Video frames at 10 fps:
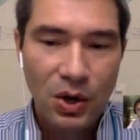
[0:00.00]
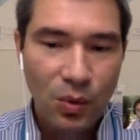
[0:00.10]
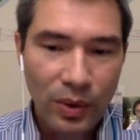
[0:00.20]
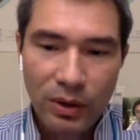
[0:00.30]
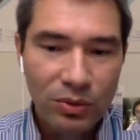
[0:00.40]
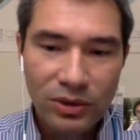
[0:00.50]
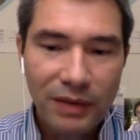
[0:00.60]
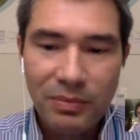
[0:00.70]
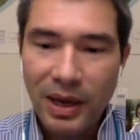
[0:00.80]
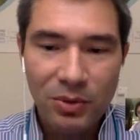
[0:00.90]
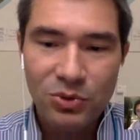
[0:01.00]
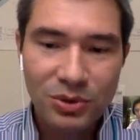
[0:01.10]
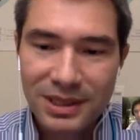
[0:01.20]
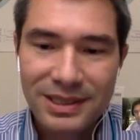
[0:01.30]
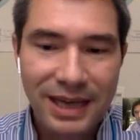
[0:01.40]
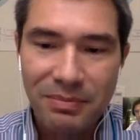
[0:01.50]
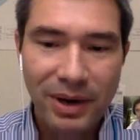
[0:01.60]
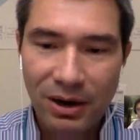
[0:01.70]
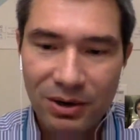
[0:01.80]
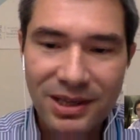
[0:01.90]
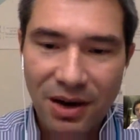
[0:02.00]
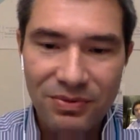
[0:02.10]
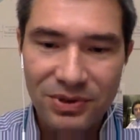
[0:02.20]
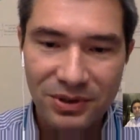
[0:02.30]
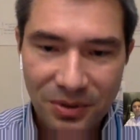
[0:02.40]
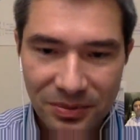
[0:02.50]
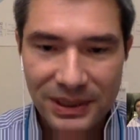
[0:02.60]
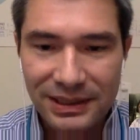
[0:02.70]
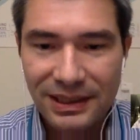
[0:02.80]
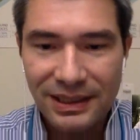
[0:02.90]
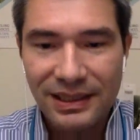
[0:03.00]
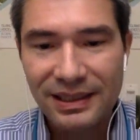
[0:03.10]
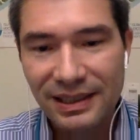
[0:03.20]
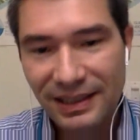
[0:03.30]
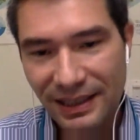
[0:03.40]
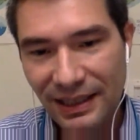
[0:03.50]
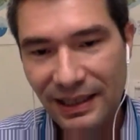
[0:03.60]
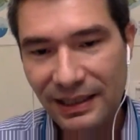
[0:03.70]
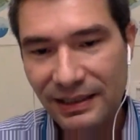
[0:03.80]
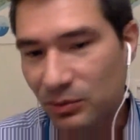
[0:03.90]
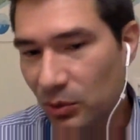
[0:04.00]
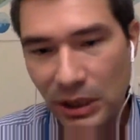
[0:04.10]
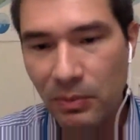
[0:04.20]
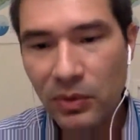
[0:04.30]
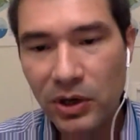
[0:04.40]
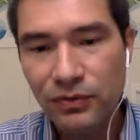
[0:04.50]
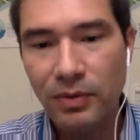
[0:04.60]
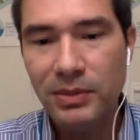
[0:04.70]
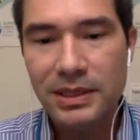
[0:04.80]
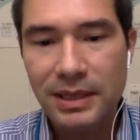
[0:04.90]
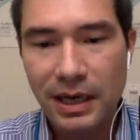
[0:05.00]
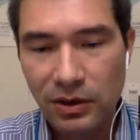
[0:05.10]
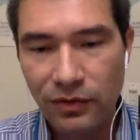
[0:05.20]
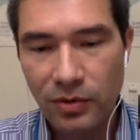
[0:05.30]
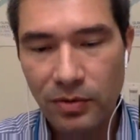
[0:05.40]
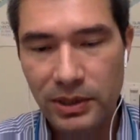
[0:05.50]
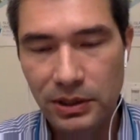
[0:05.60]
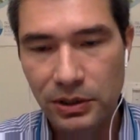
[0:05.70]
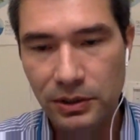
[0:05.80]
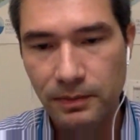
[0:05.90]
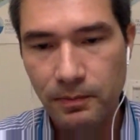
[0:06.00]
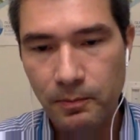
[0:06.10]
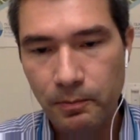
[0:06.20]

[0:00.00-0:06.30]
we will not be able to design by ourselves, you know, but would emerge from this kind of competition.